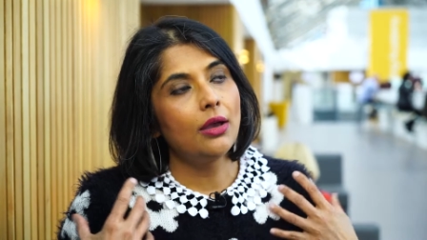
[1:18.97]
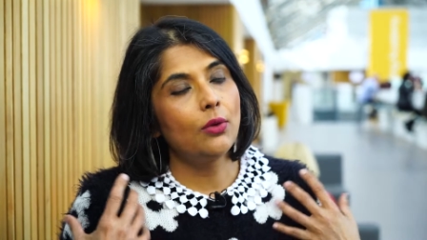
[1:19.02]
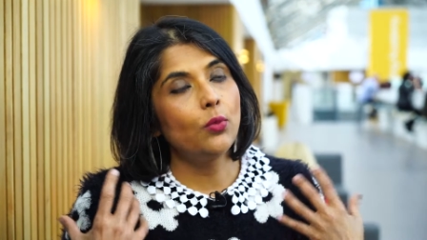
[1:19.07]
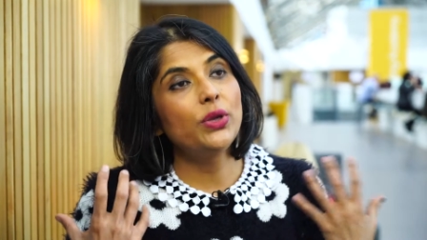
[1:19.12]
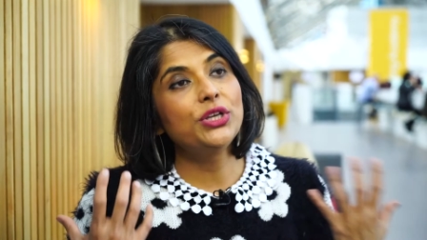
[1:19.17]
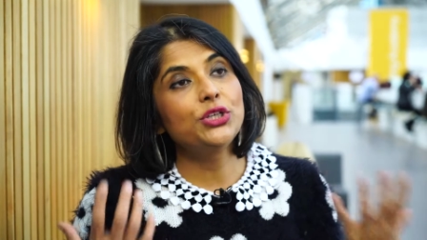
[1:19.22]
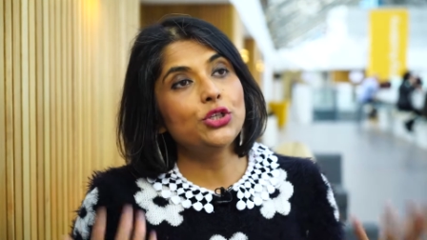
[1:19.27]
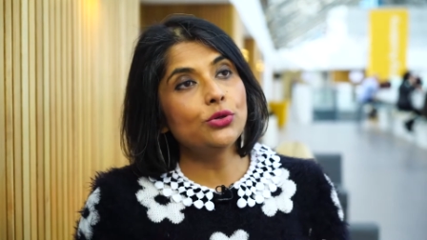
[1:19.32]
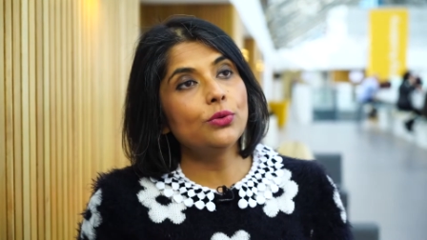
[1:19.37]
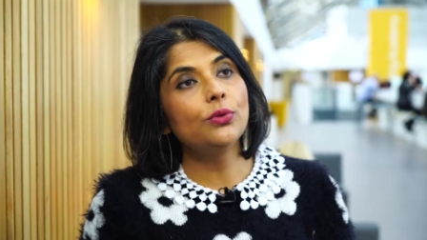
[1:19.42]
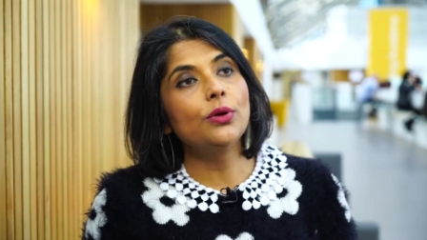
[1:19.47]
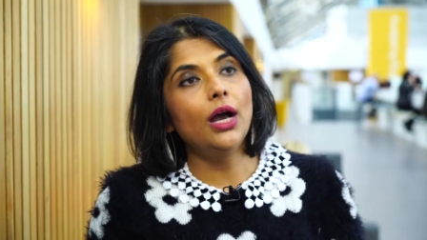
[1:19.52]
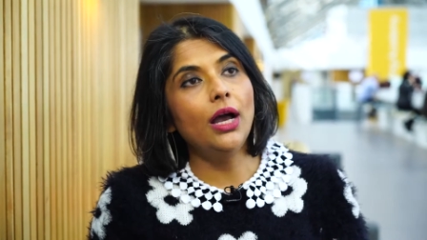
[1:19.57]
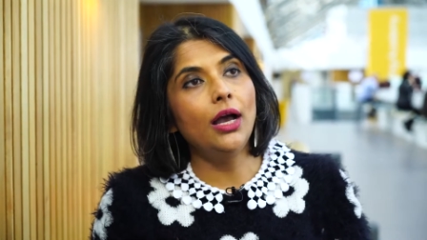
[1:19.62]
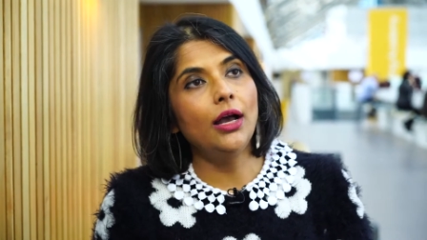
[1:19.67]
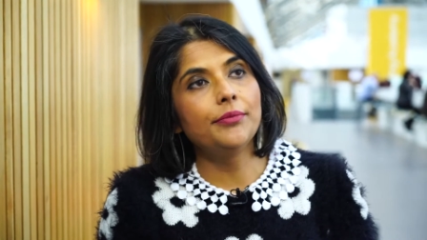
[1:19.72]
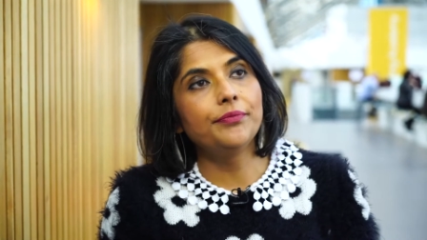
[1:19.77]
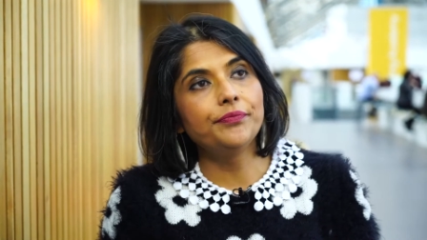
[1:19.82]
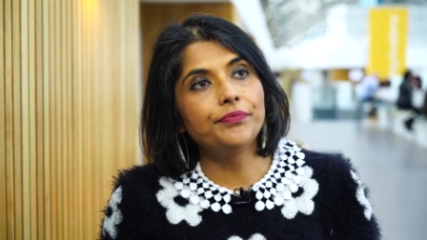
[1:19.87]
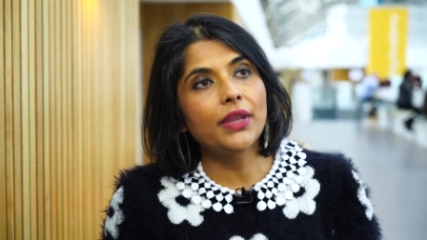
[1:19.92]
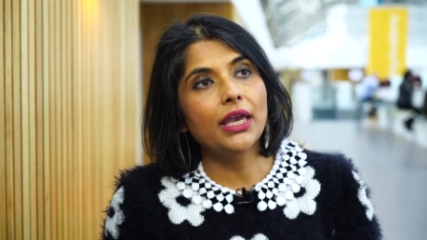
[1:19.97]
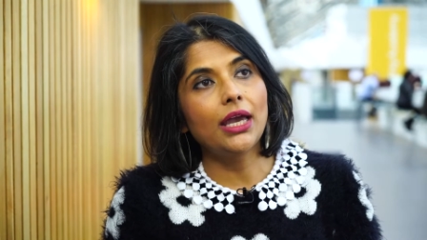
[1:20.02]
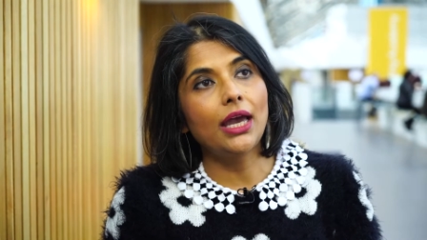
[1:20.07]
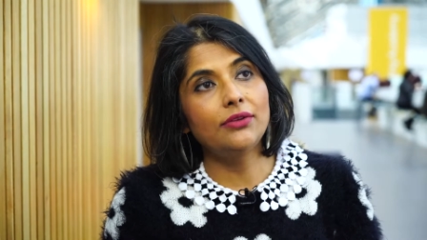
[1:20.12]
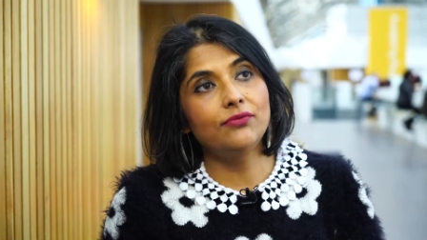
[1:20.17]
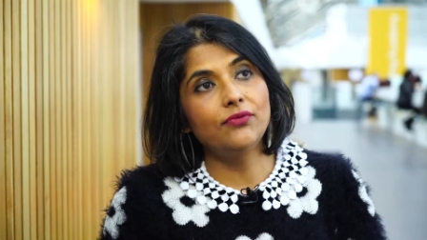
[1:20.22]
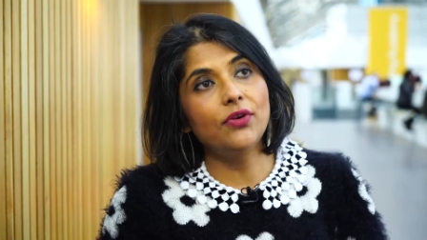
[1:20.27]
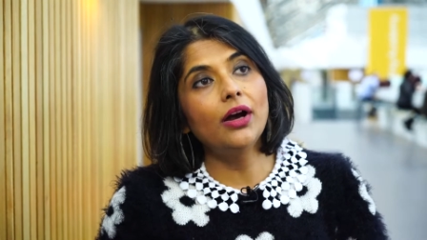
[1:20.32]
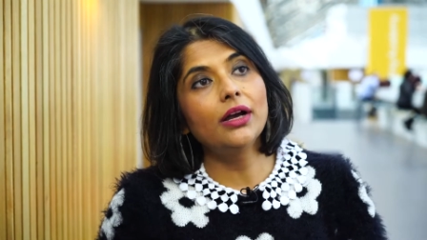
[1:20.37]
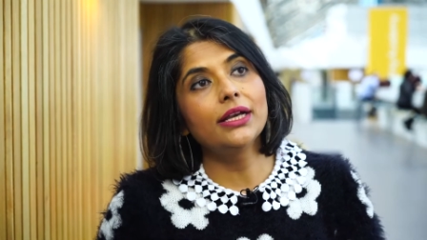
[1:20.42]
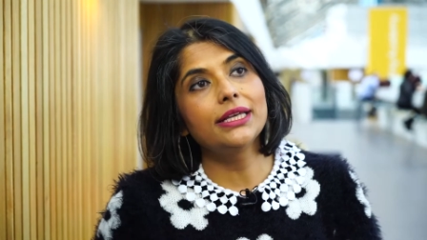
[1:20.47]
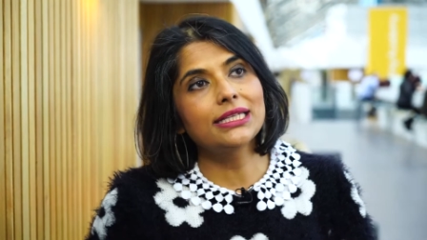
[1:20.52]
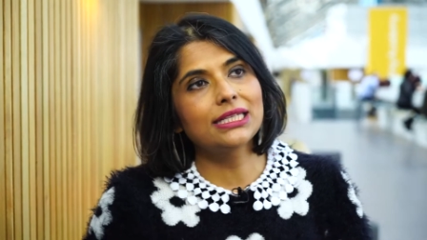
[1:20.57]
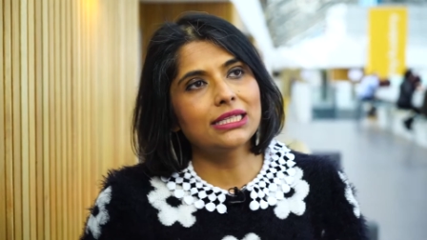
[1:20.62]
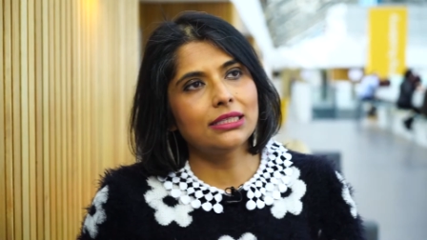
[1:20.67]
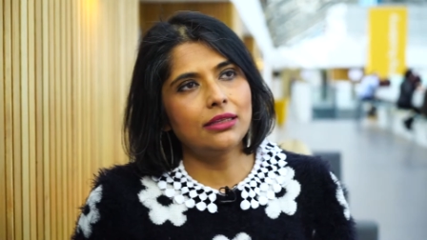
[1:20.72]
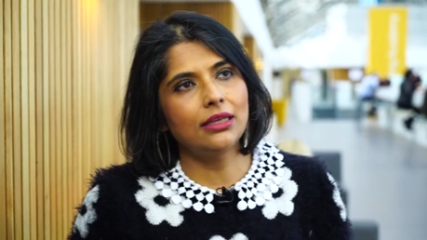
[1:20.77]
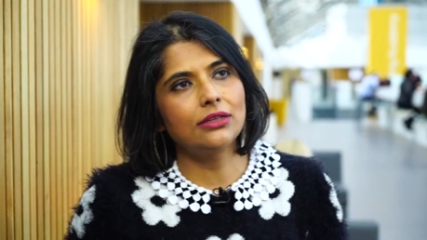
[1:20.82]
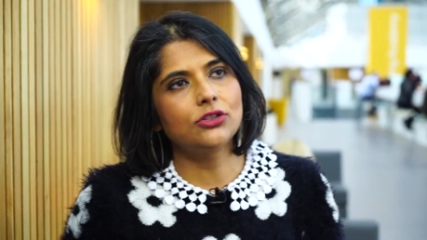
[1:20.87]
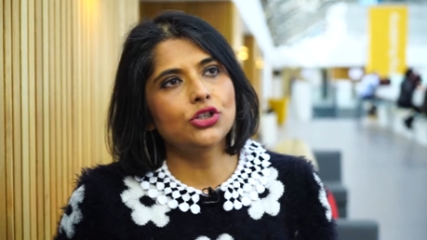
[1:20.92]
we do um,
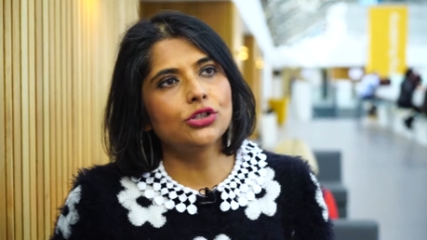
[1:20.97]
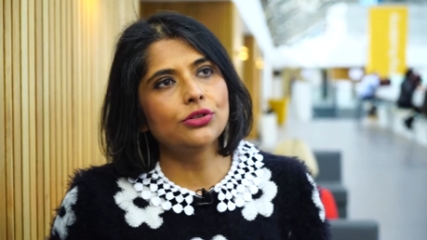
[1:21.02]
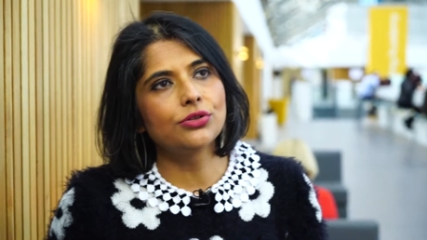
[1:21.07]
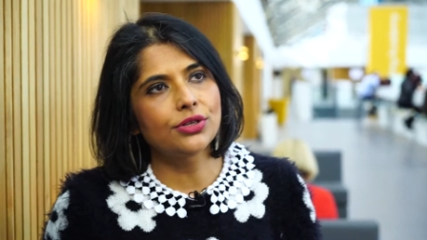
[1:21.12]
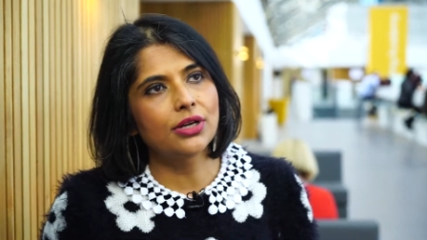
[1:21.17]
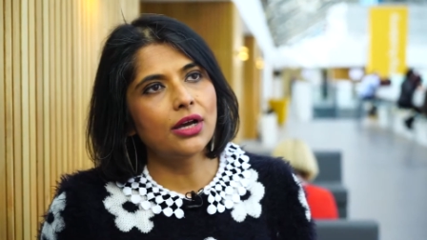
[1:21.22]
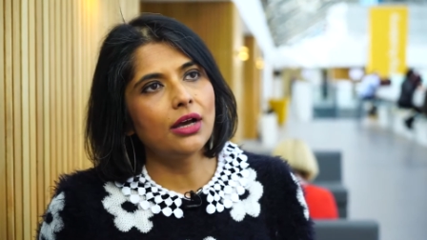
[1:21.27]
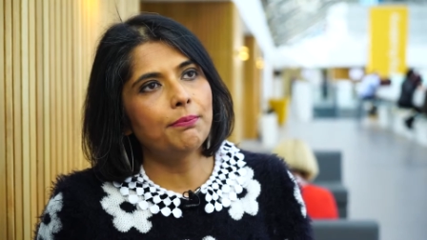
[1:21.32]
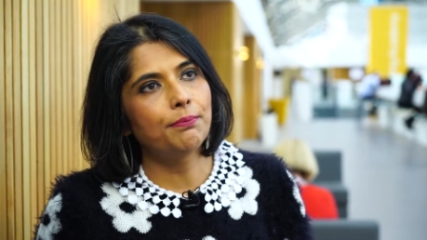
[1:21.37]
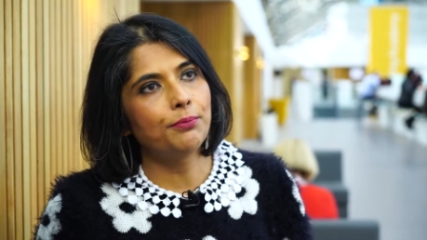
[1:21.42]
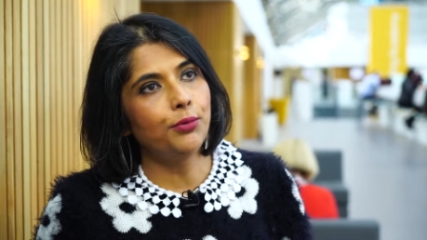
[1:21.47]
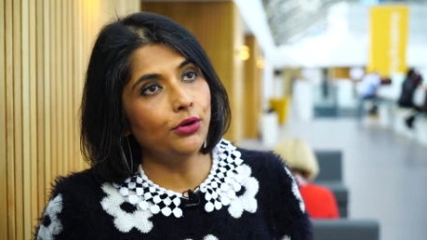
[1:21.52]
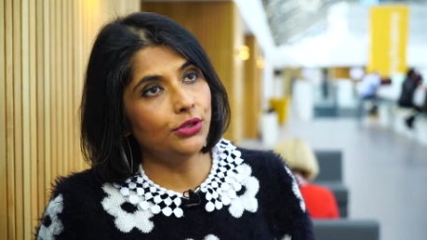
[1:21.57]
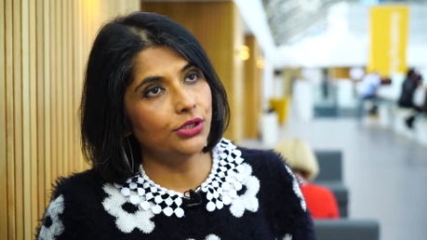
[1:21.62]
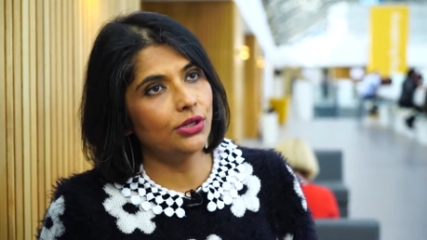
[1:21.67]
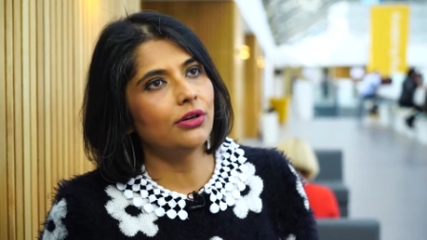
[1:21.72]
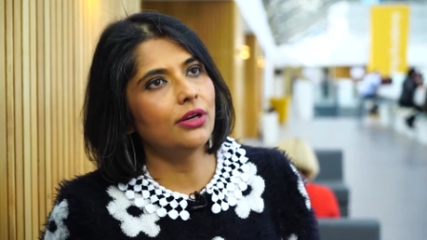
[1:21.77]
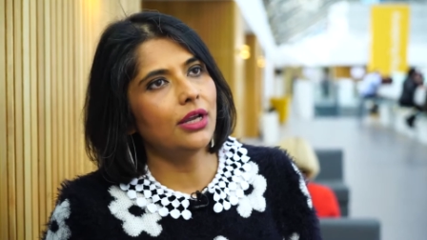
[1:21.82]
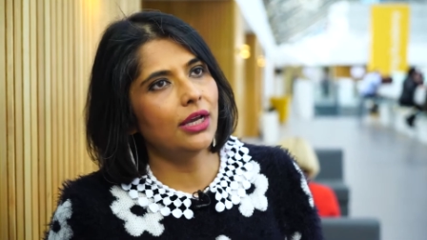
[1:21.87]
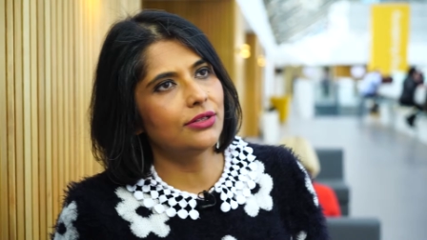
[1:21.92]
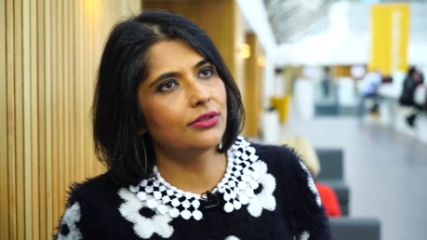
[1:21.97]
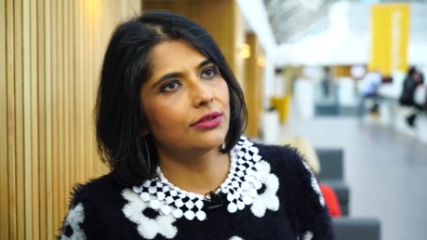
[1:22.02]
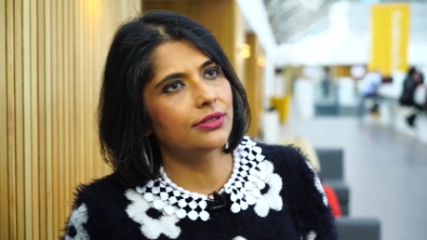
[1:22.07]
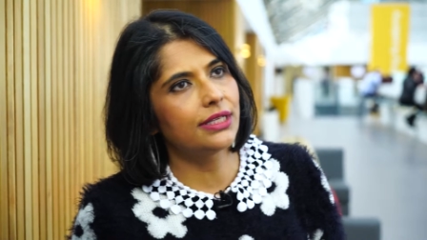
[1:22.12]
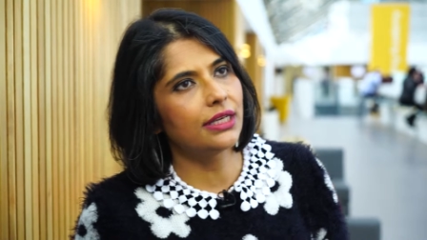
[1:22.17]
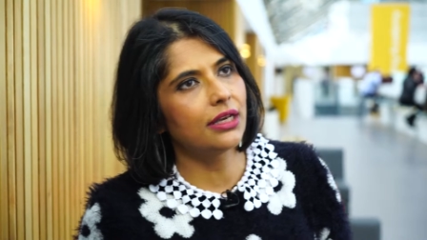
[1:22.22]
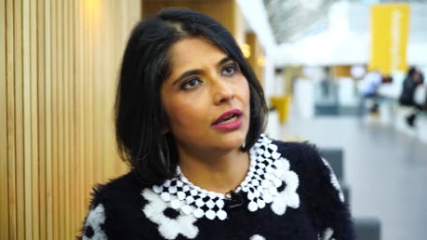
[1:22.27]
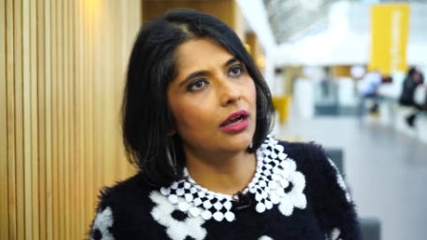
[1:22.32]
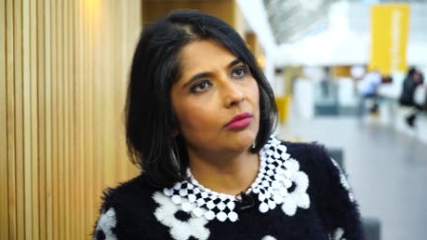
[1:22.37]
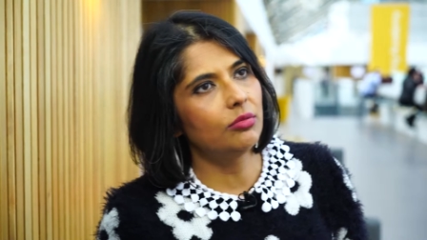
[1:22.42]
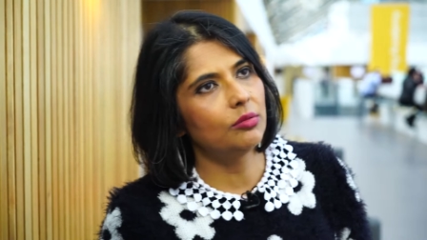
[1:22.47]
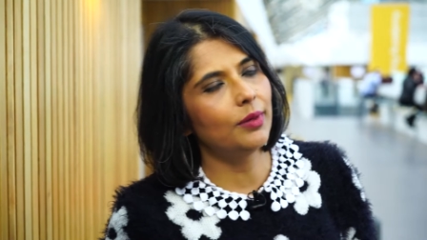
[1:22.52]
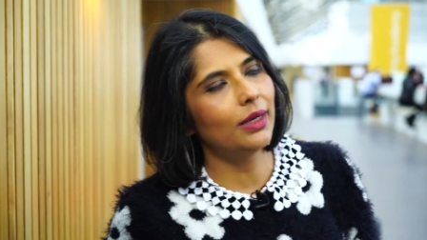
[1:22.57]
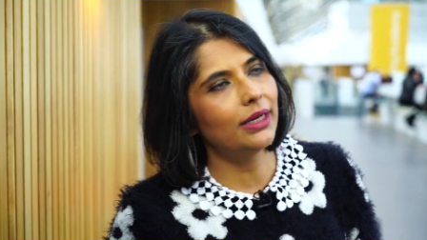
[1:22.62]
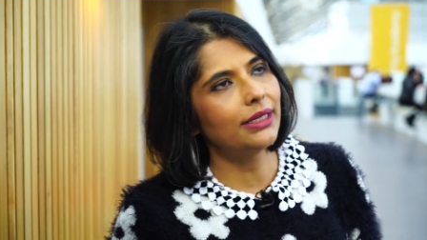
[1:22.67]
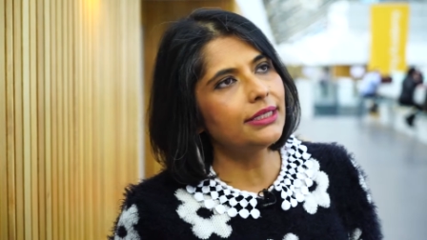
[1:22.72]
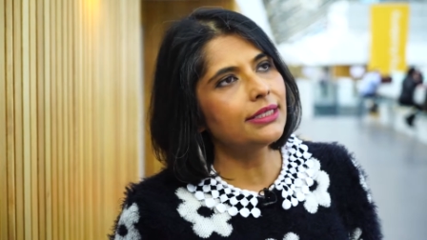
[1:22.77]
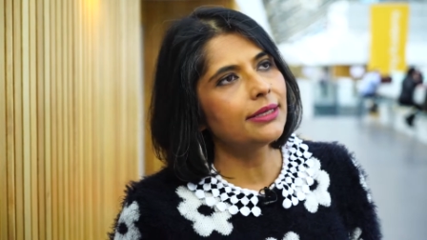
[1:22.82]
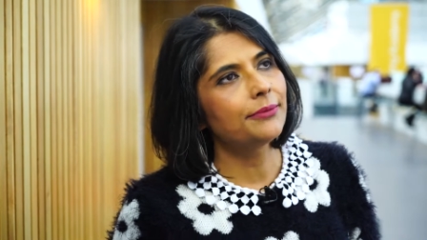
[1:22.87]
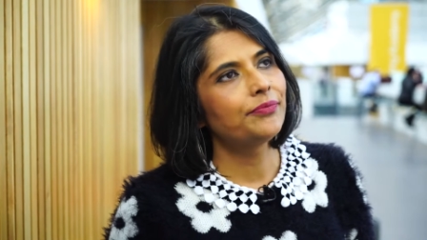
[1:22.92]
advise that children are put on
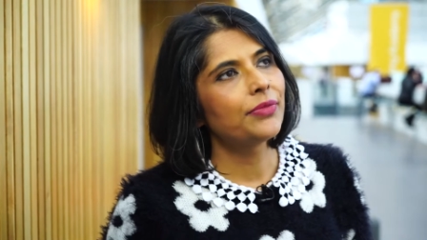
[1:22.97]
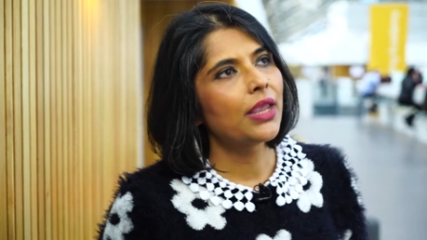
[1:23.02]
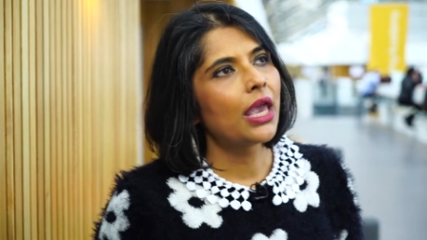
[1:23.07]
hydroxycarbamide